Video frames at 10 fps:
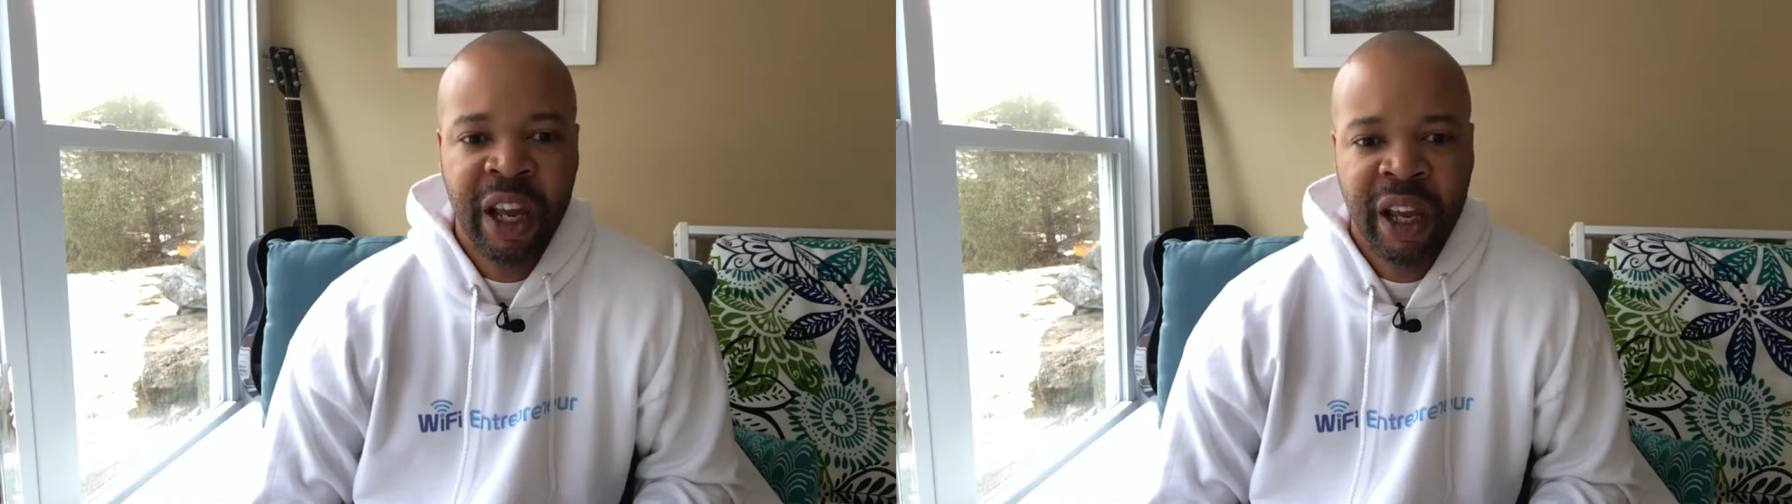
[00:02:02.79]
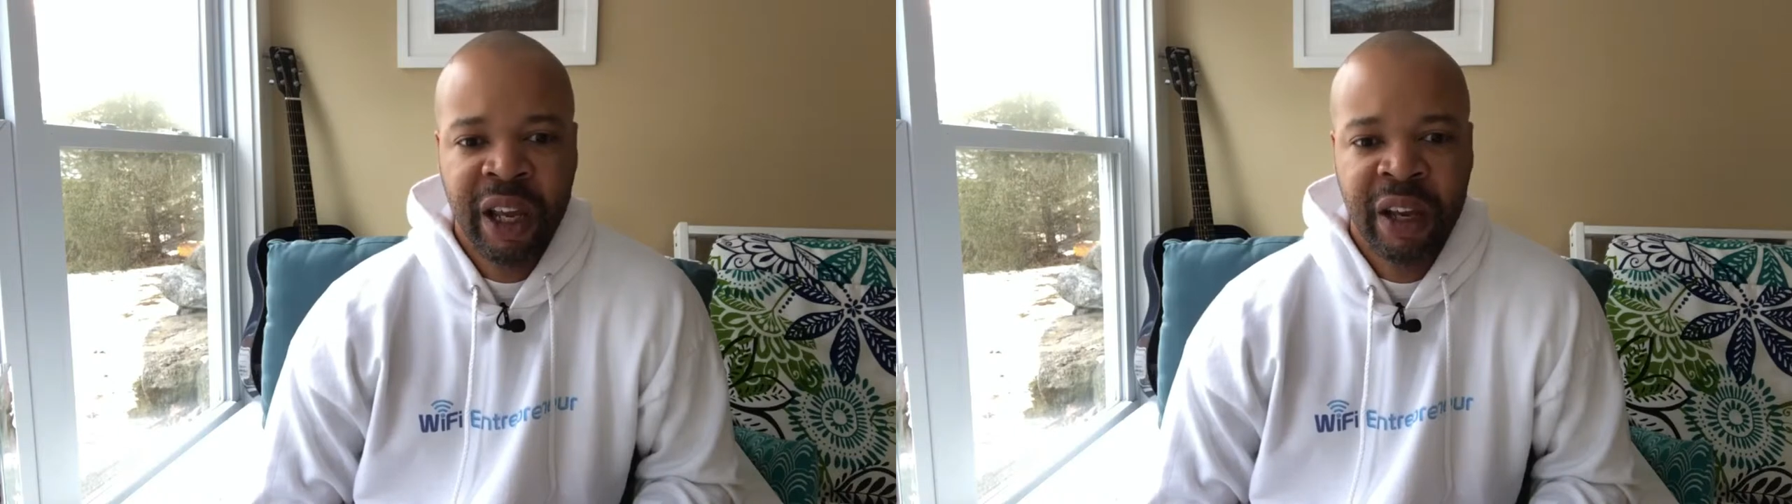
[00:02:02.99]

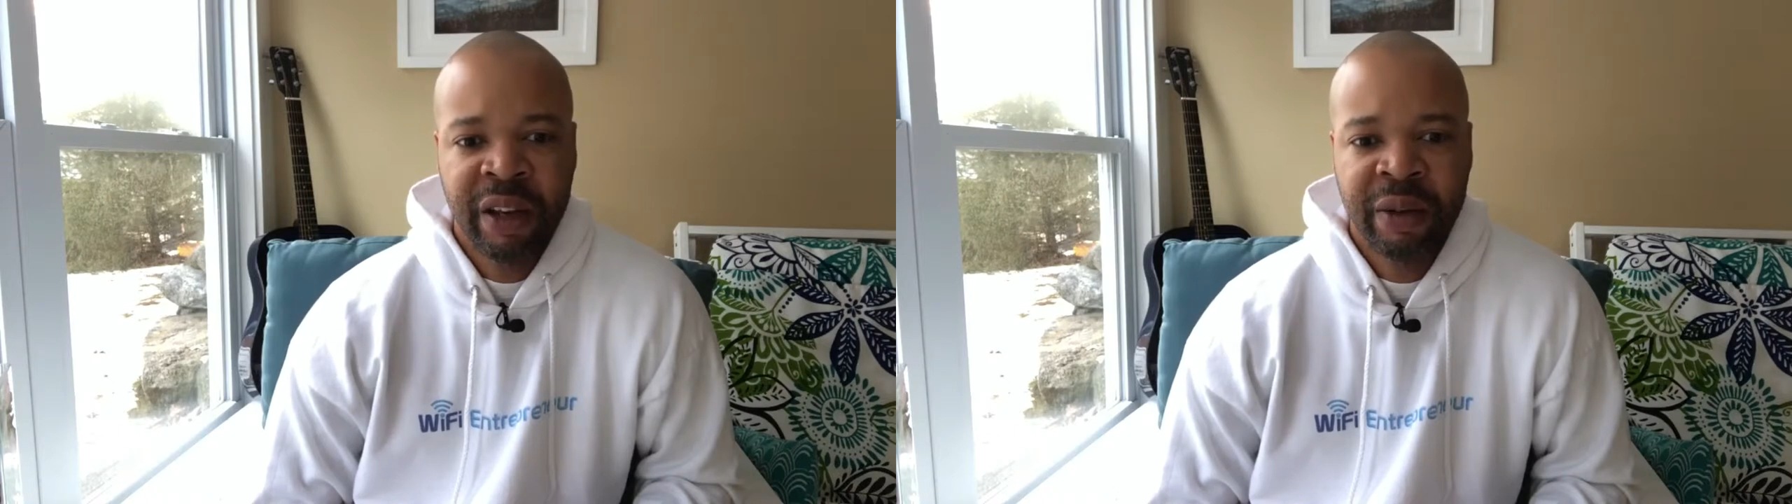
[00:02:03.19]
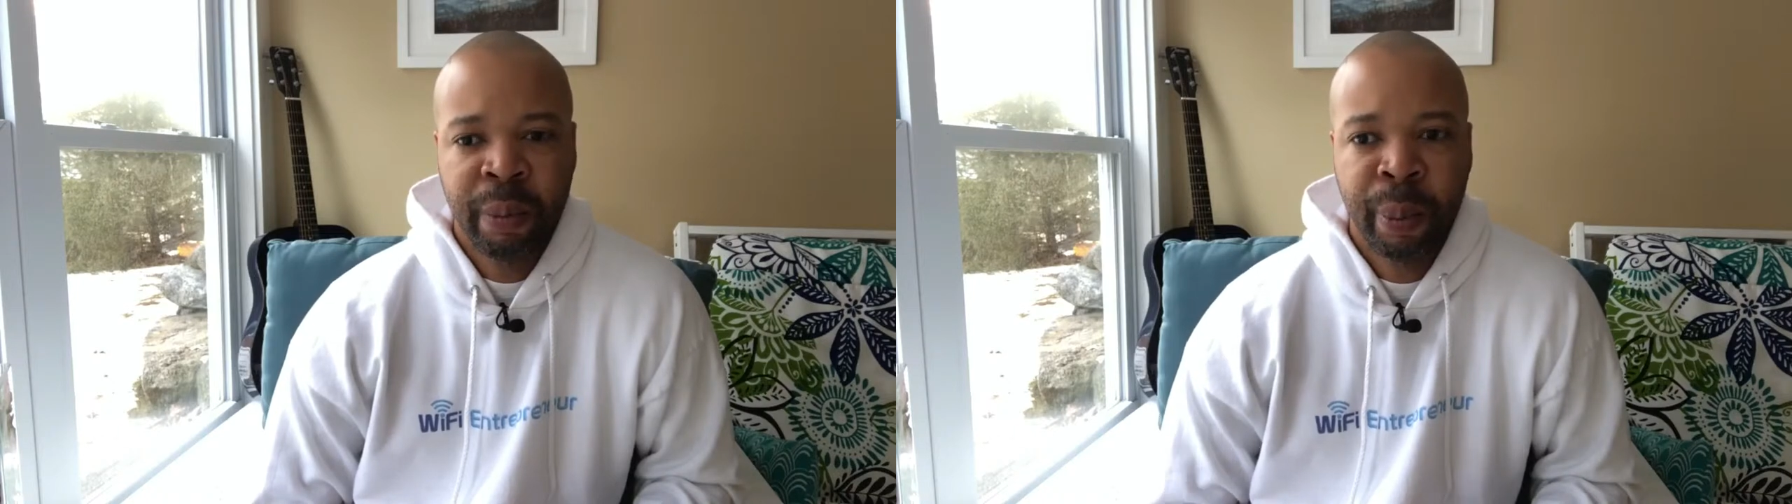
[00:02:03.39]

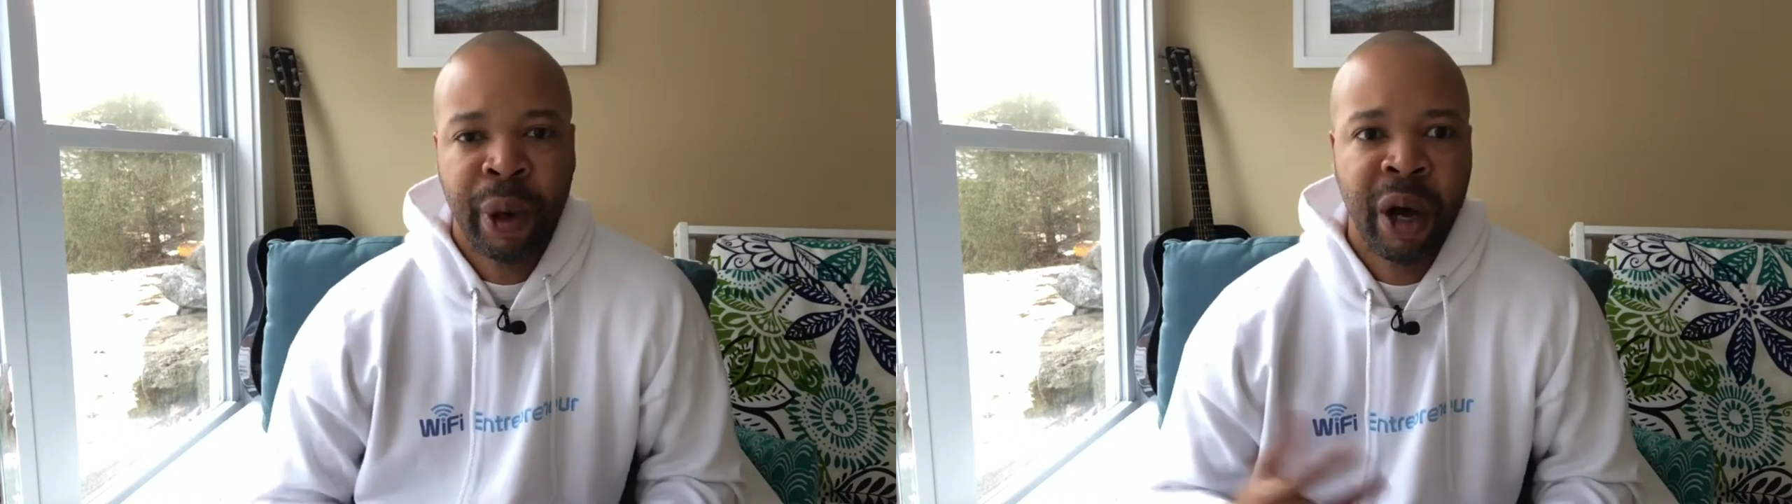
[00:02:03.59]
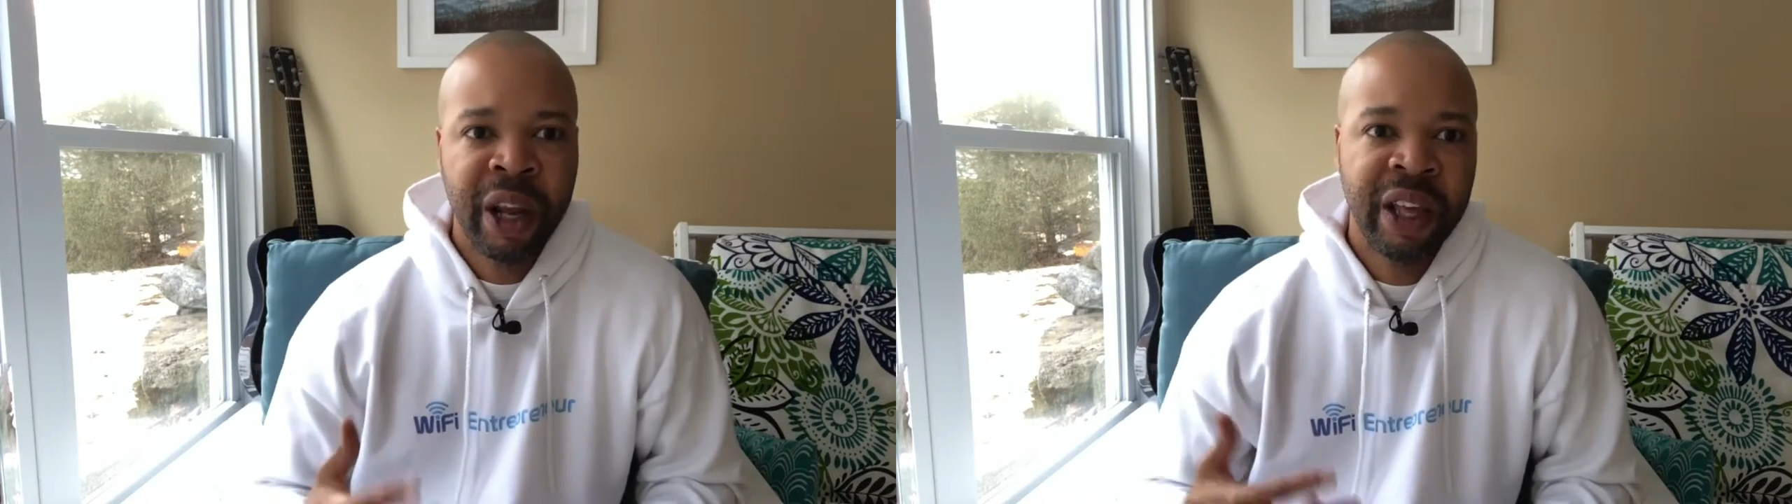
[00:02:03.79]
and
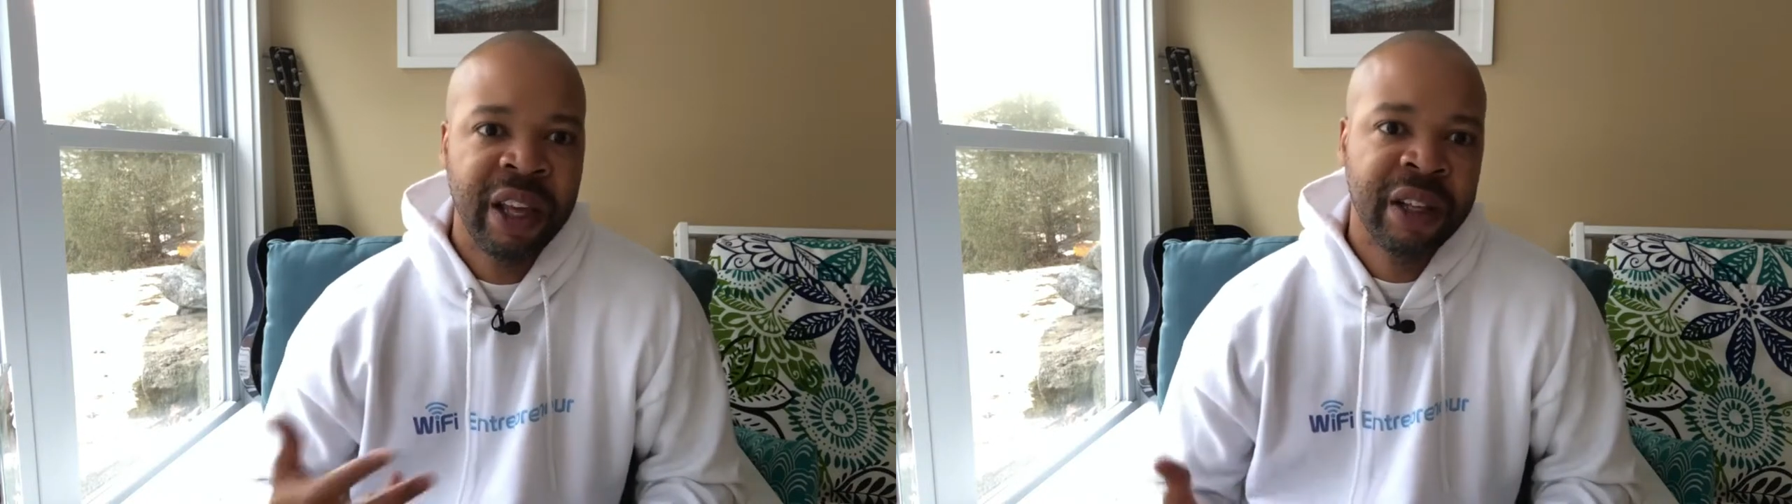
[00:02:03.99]
bought